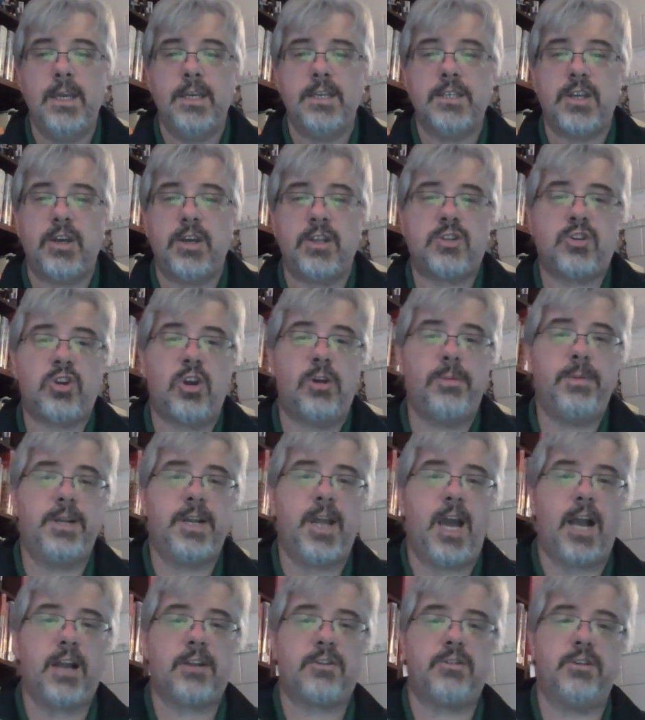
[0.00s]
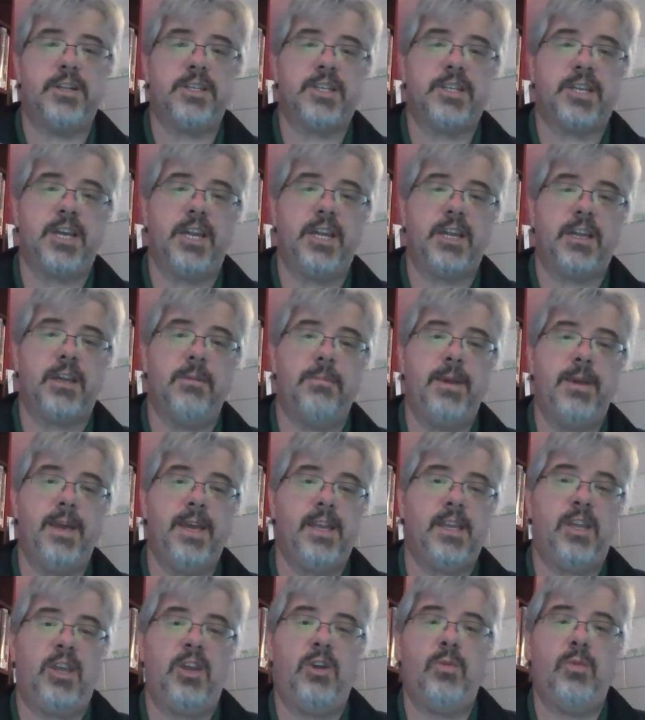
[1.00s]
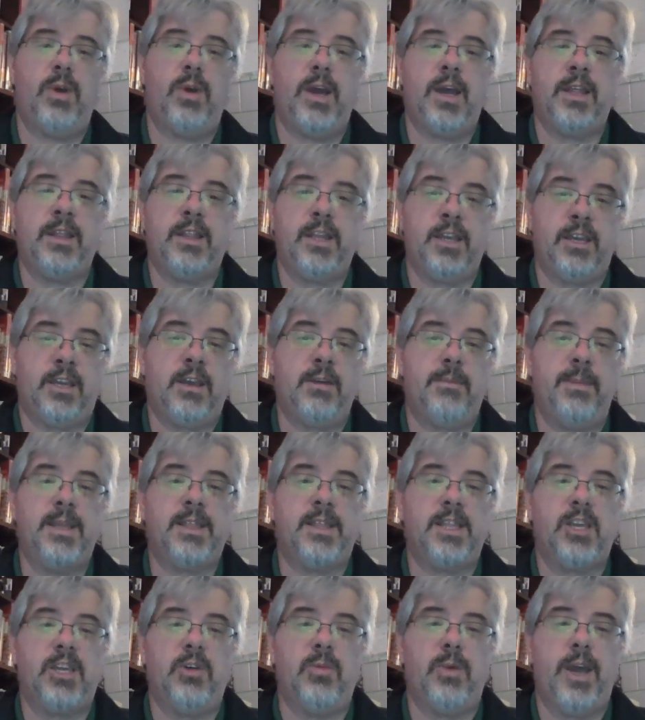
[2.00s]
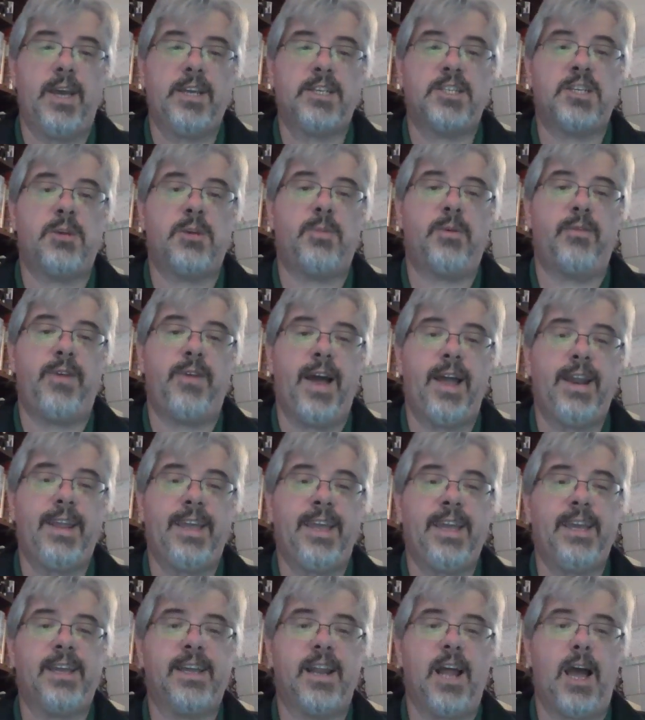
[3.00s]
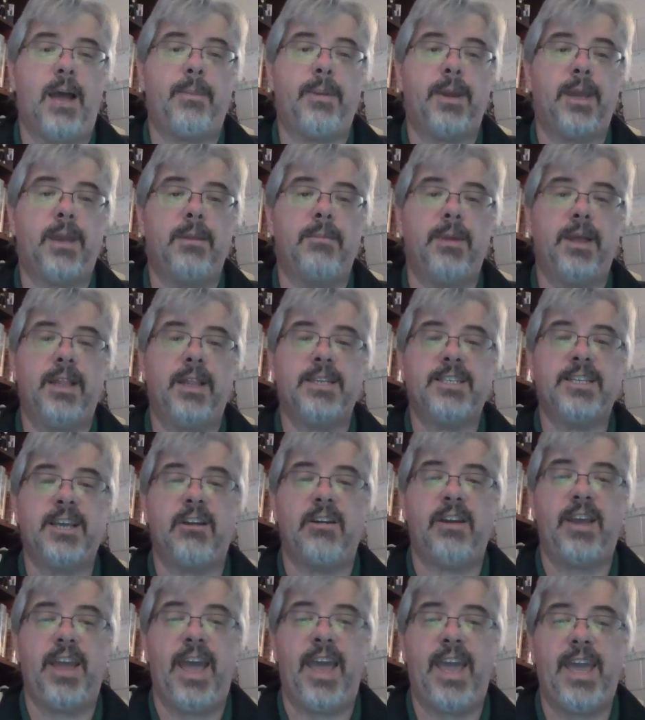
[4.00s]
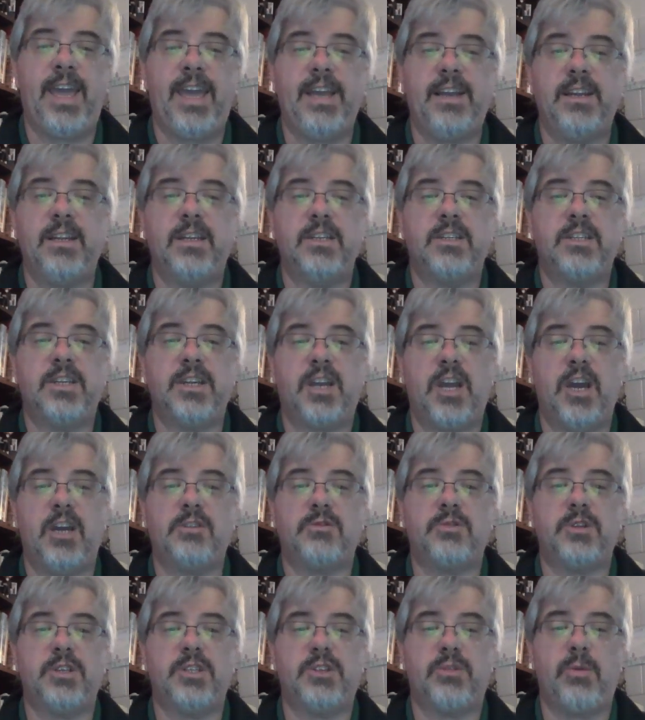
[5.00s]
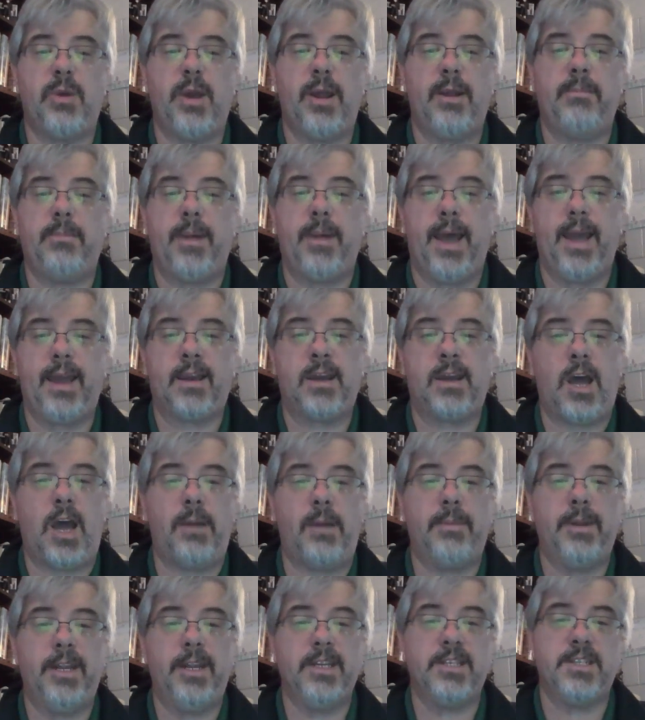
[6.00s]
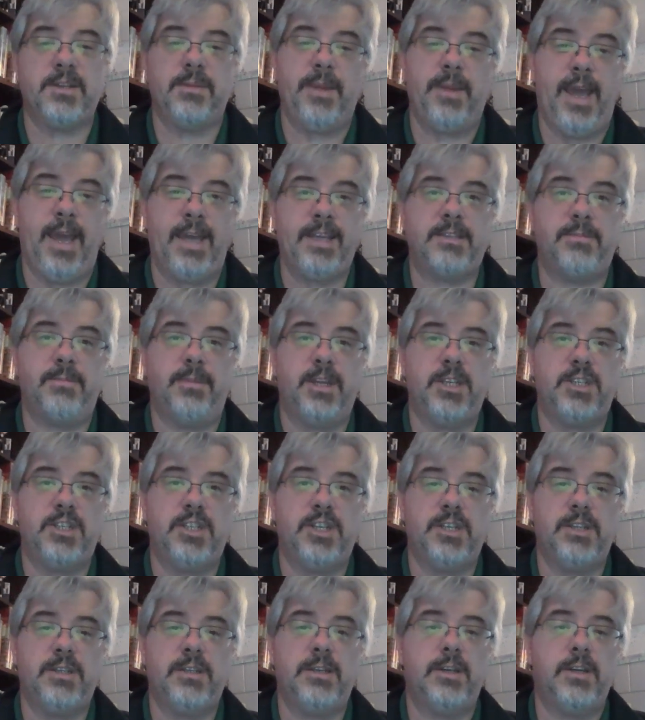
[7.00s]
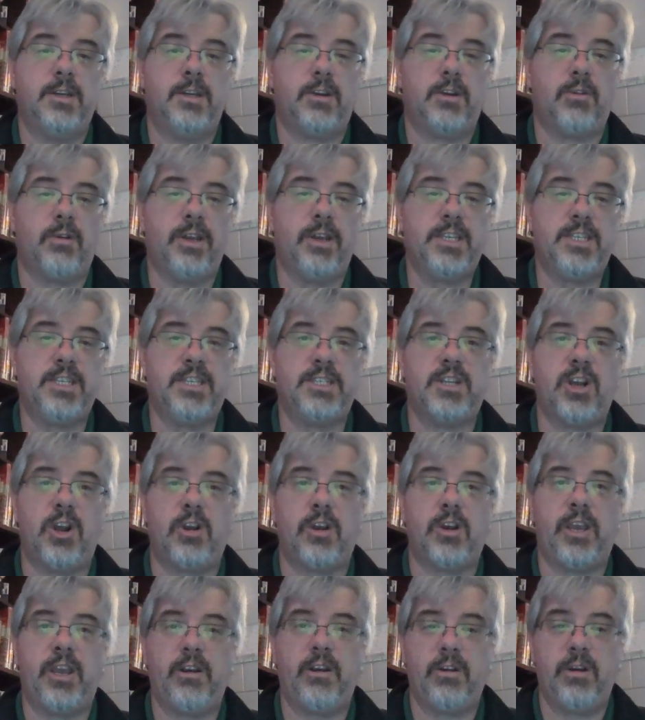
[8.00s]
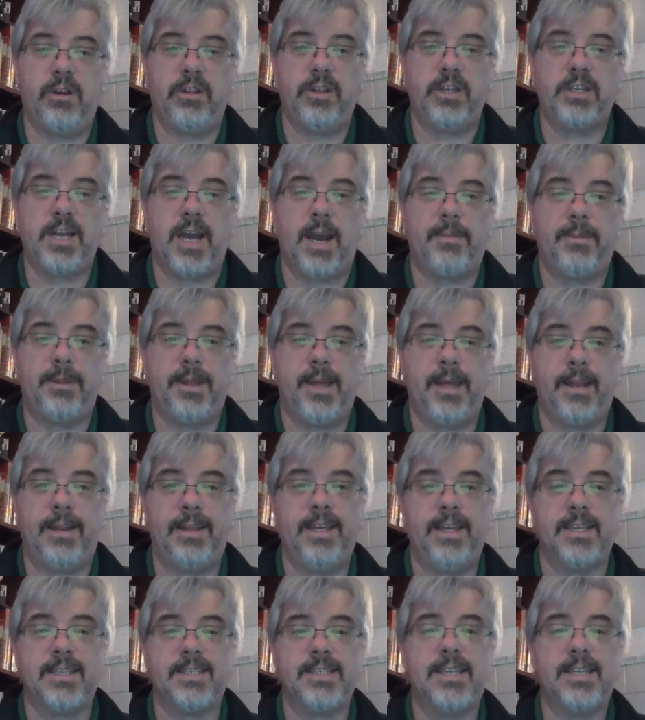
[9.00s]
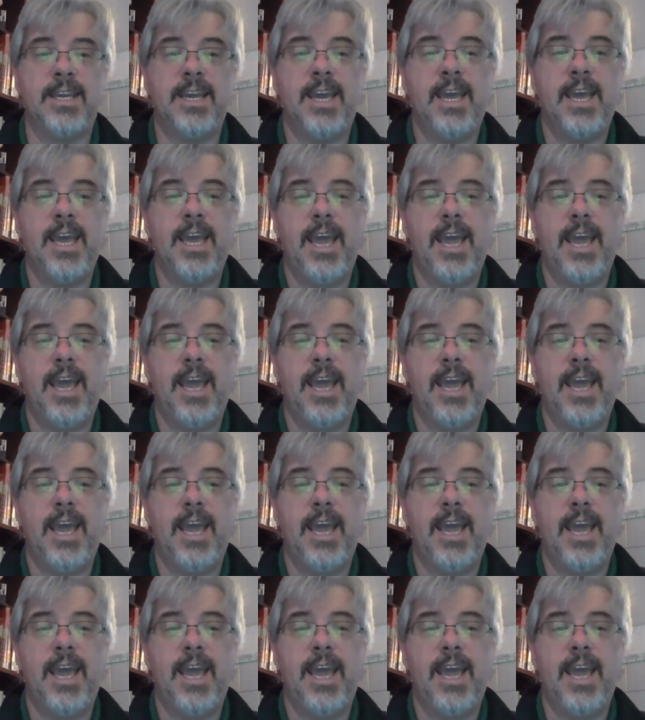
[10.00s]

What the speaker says: So the Truman Doctrine is going to commit the U.S. to providing economic and military aid to countries threatened by communism. As mentioned, Greece and Turkey are on the top of that list.